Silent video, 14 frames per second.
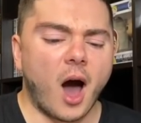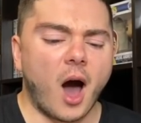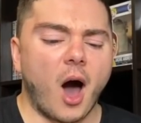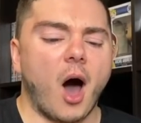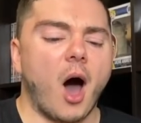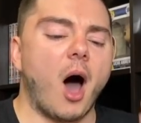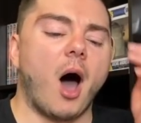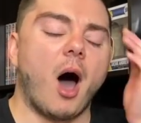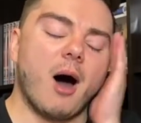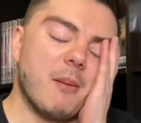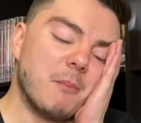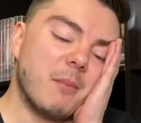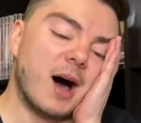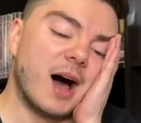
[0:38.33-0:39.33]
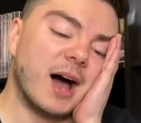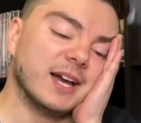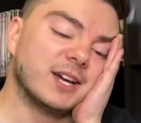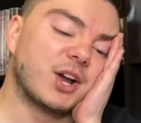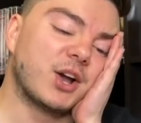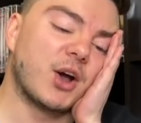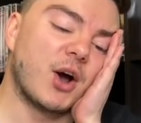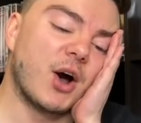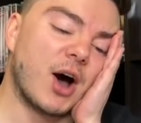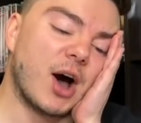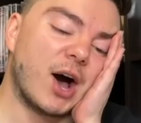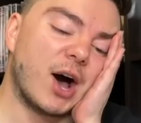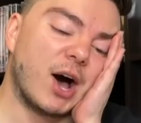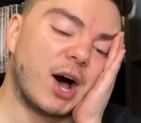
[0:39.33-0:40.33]
Oh my
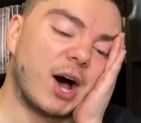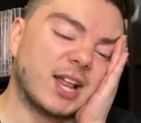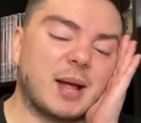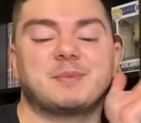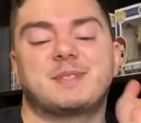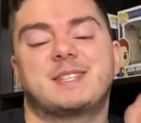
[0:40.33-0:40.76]
god, I'm